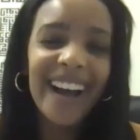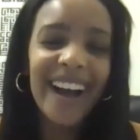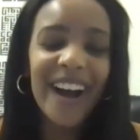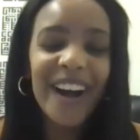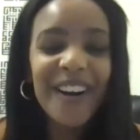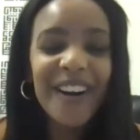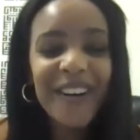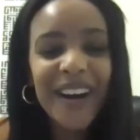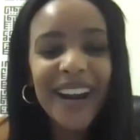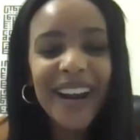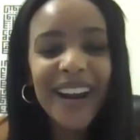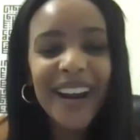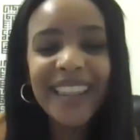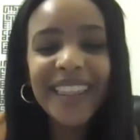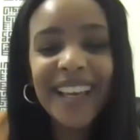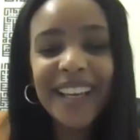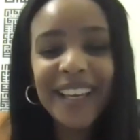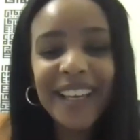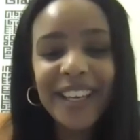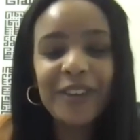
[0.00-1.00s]
All
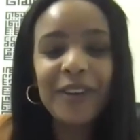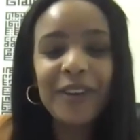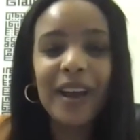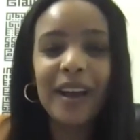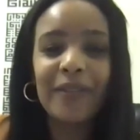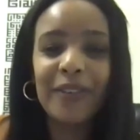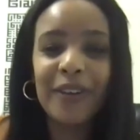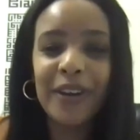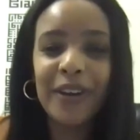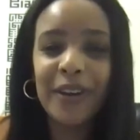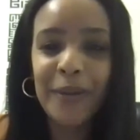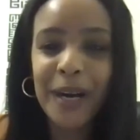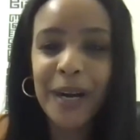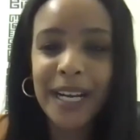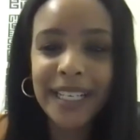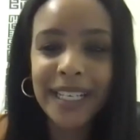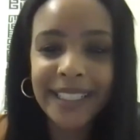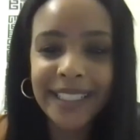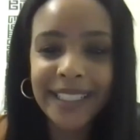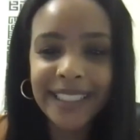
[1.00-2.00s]
right. Thank you,
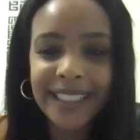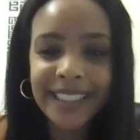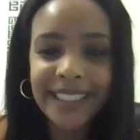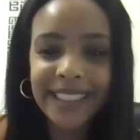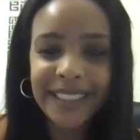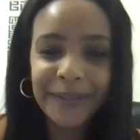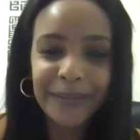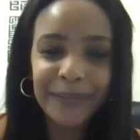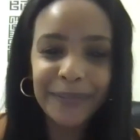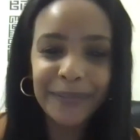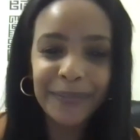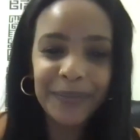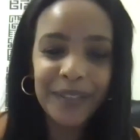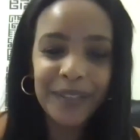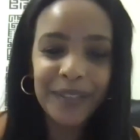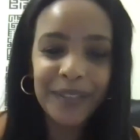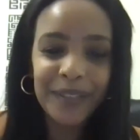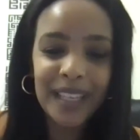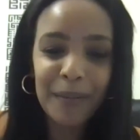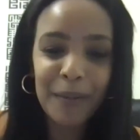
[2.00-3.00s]
everyone.
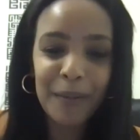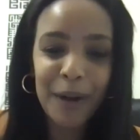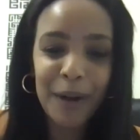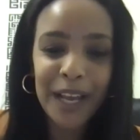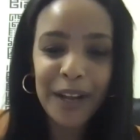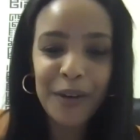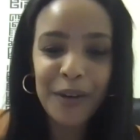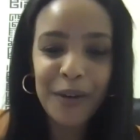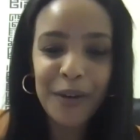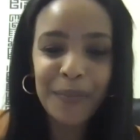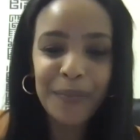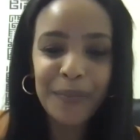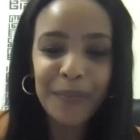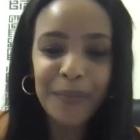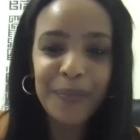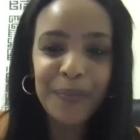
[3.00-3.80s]
Assalamu alaikum.